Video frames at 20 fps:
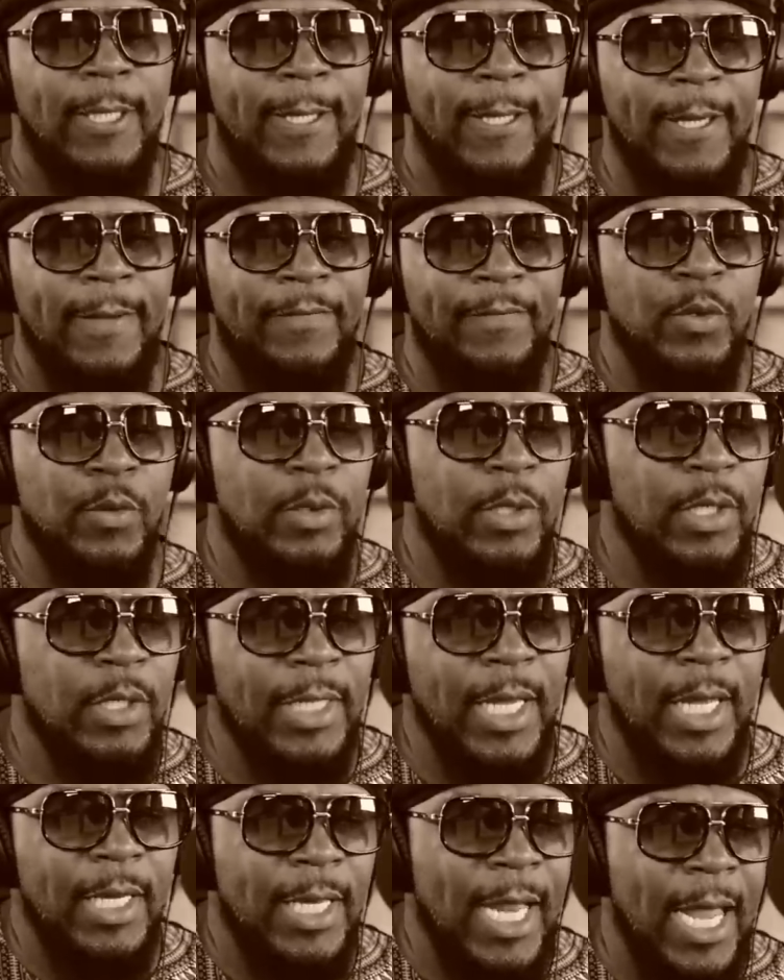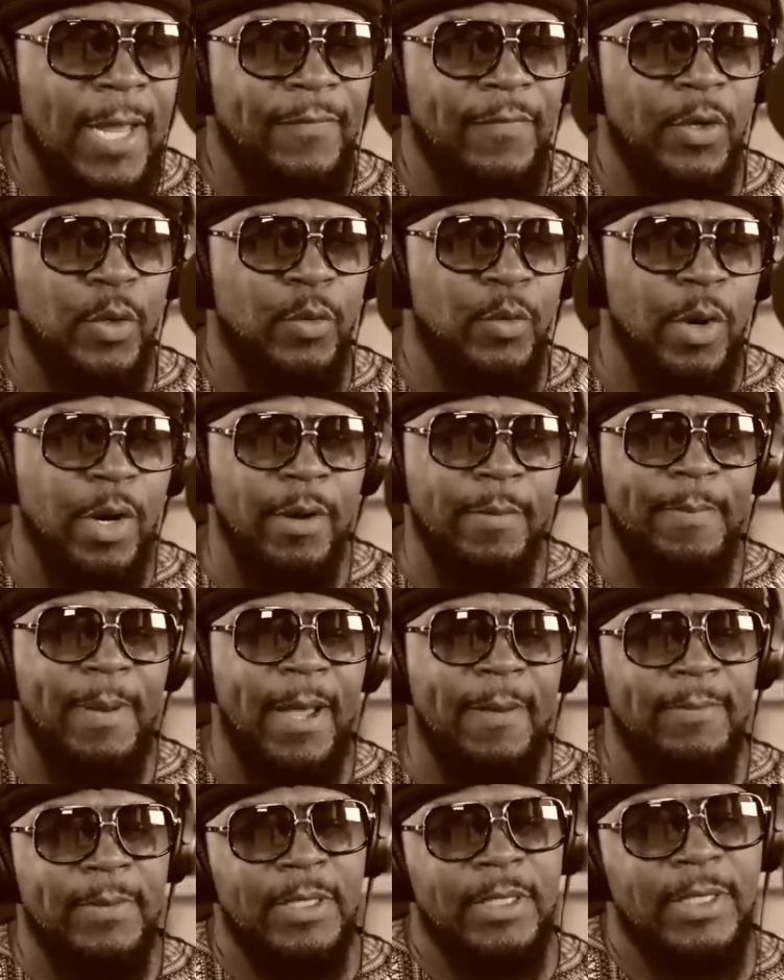if you look at life and worry
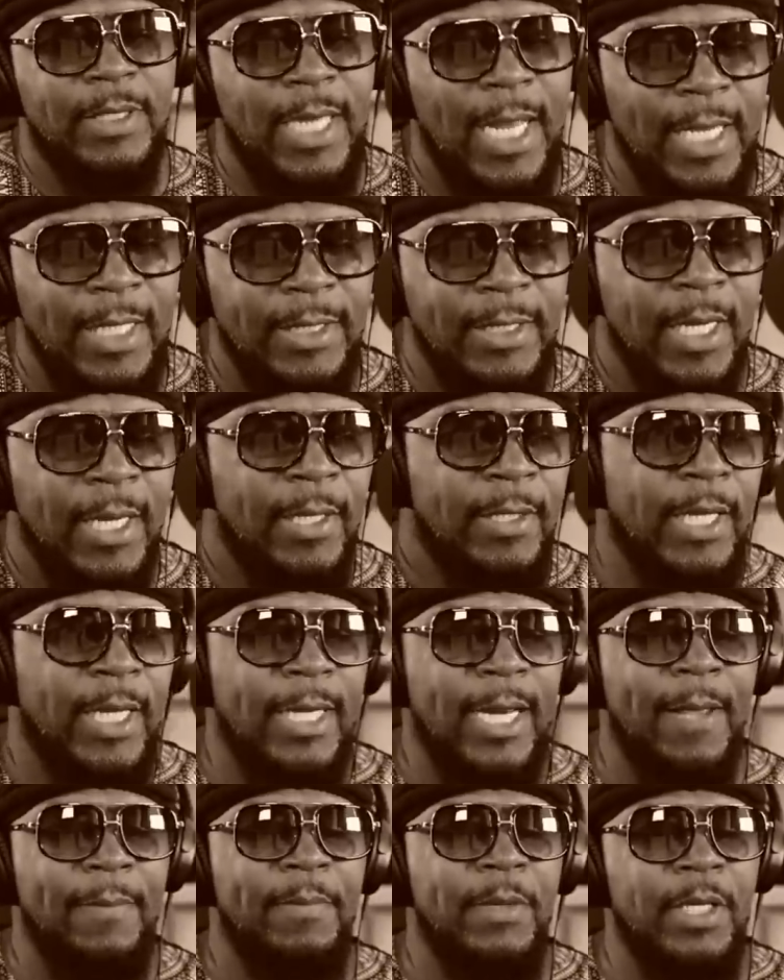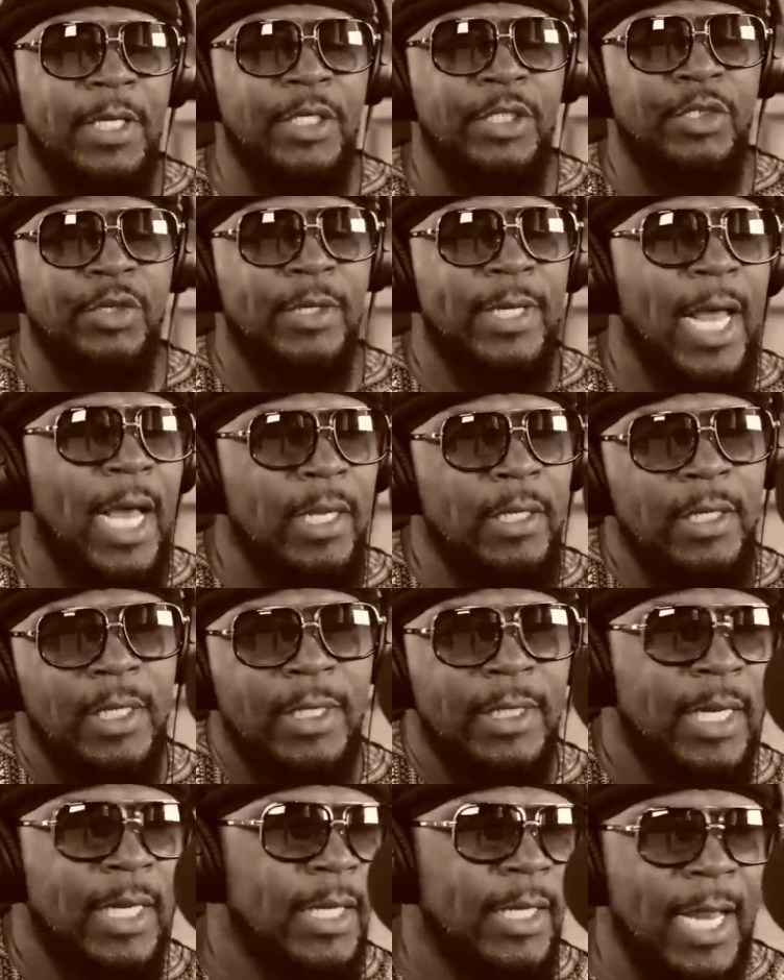about mistakes, then that means you're not
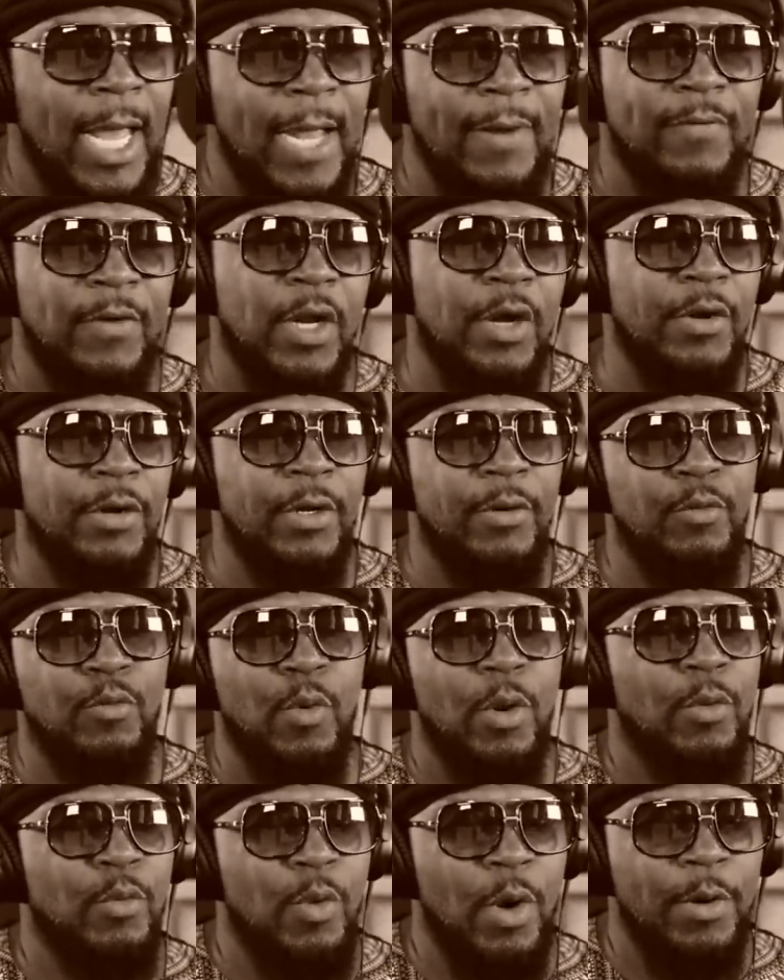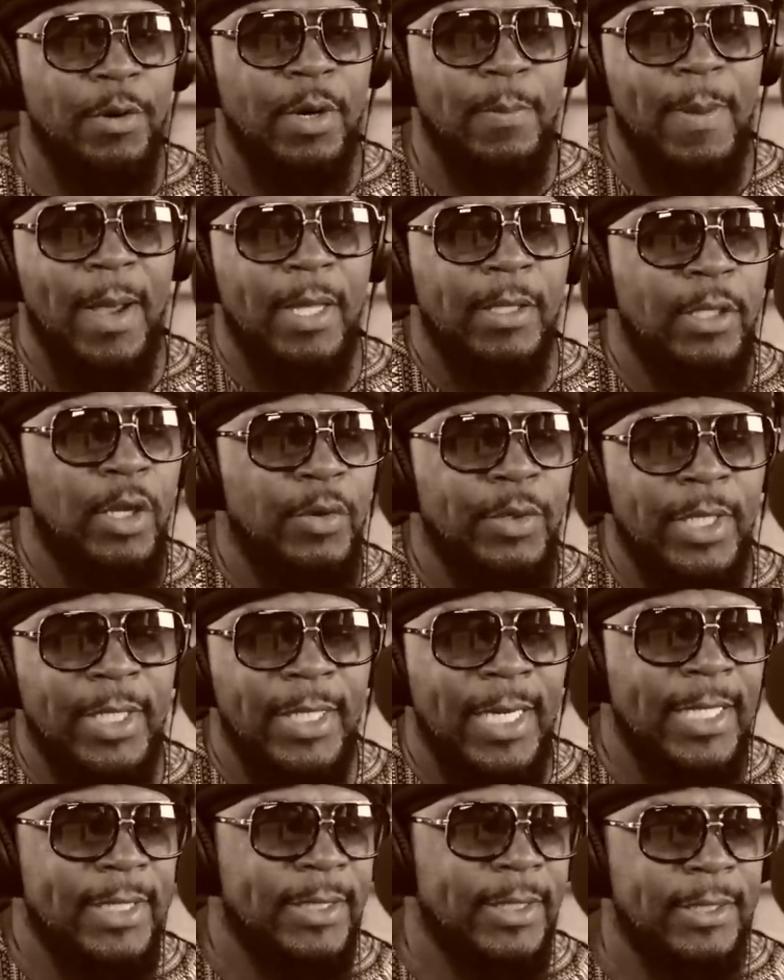looking at life, learn, worrying about learning
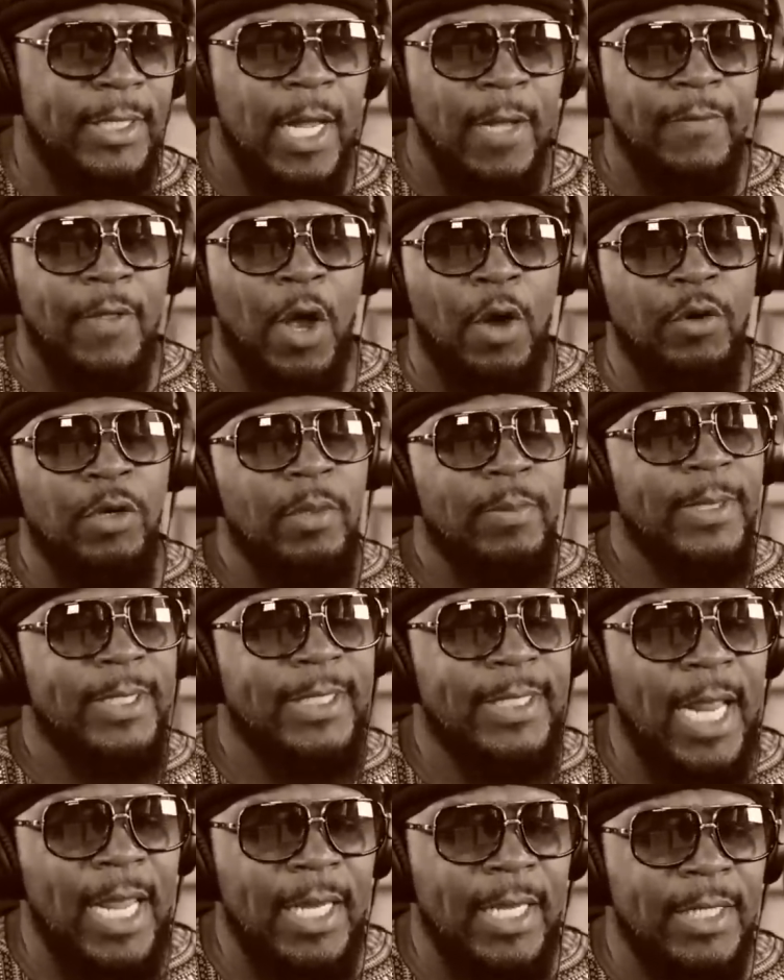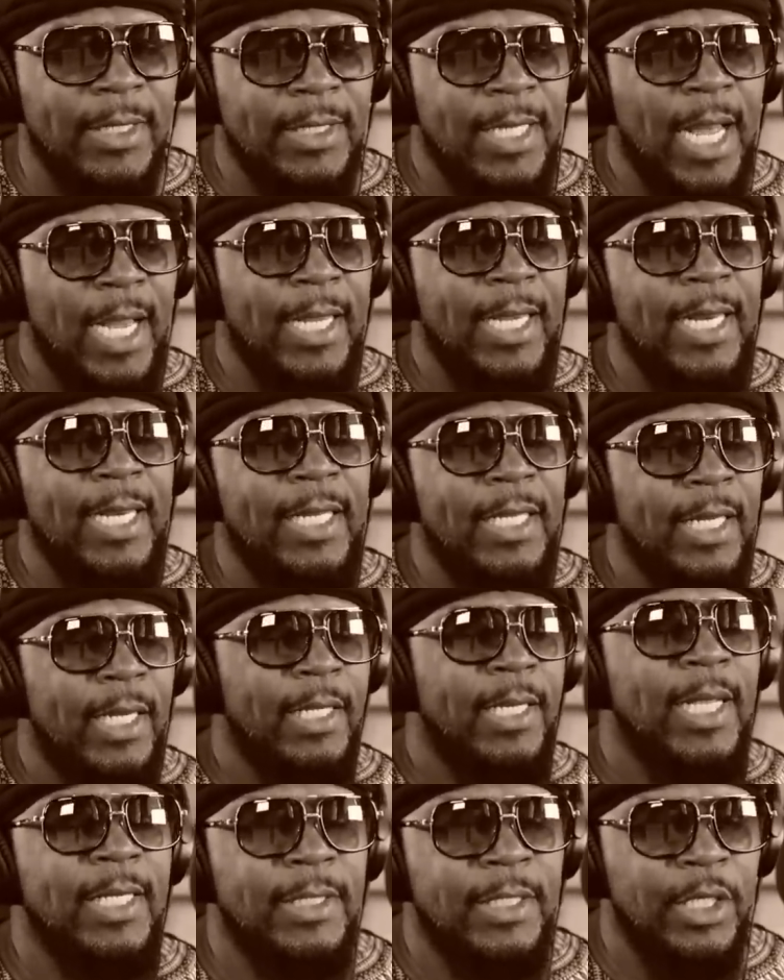lessons. The only mistake is not heeding a
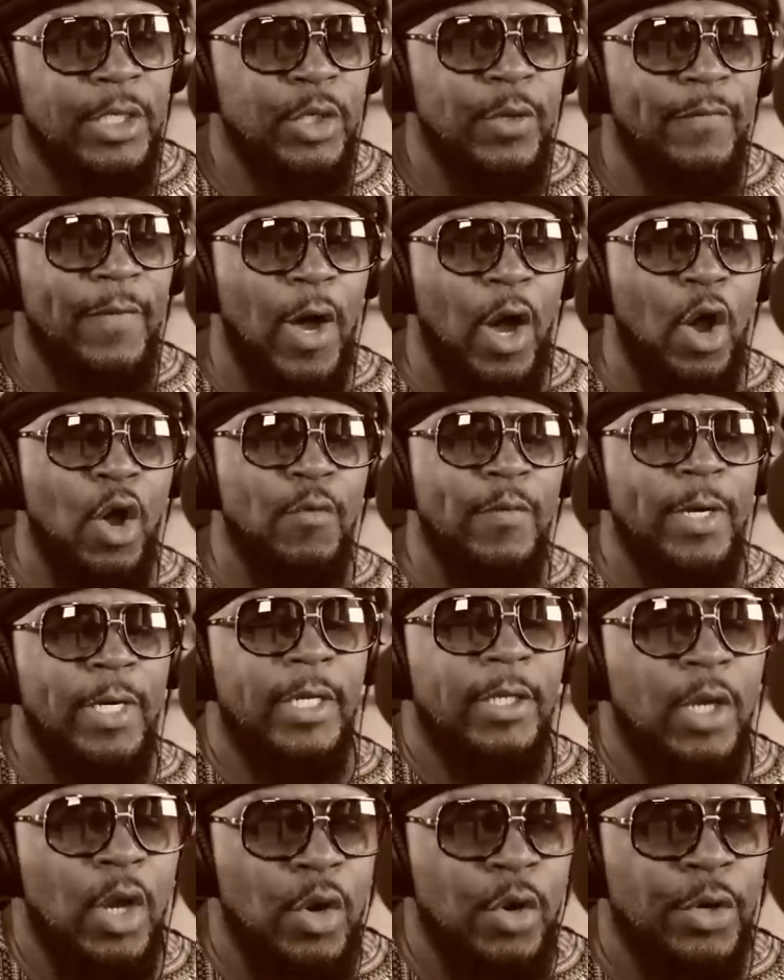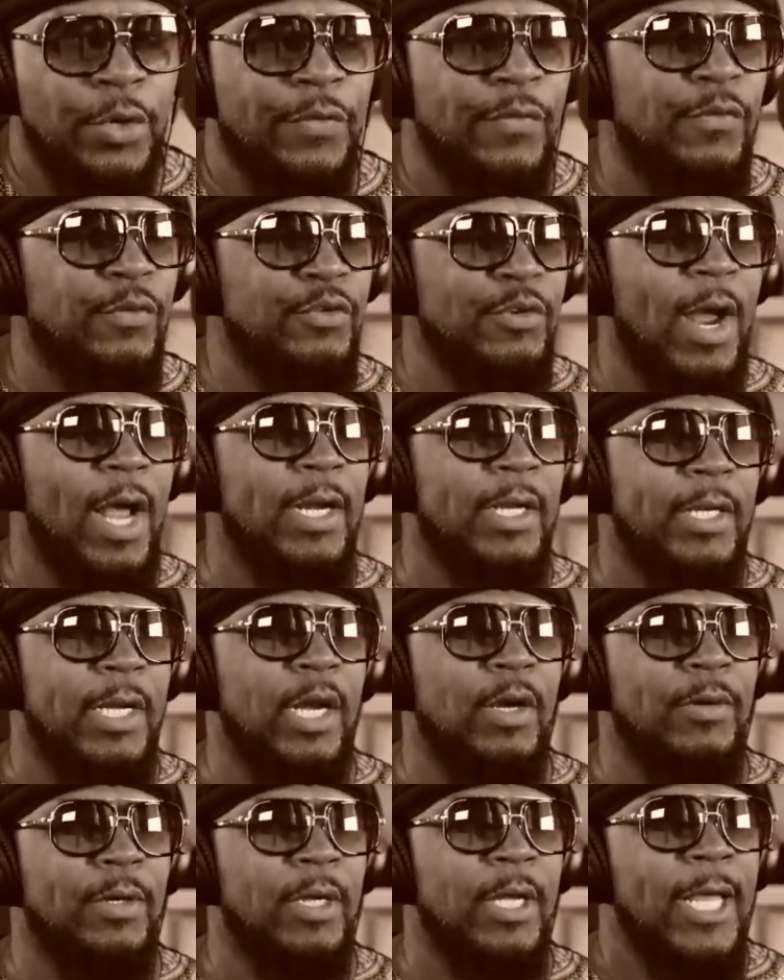lesson you've already learned through trial and
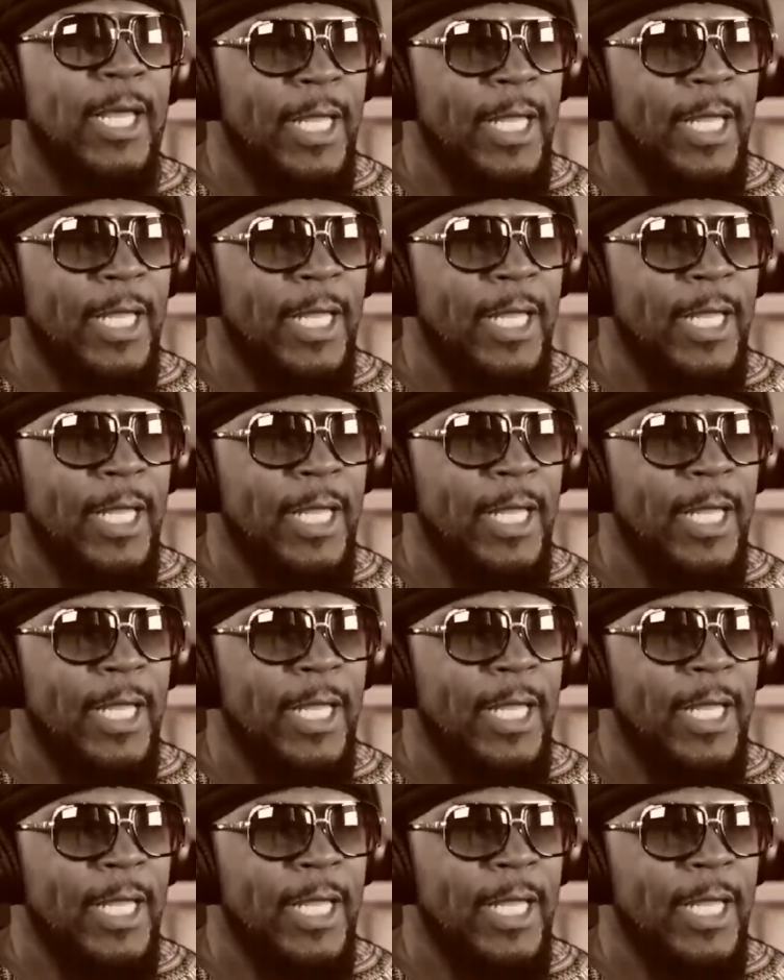error.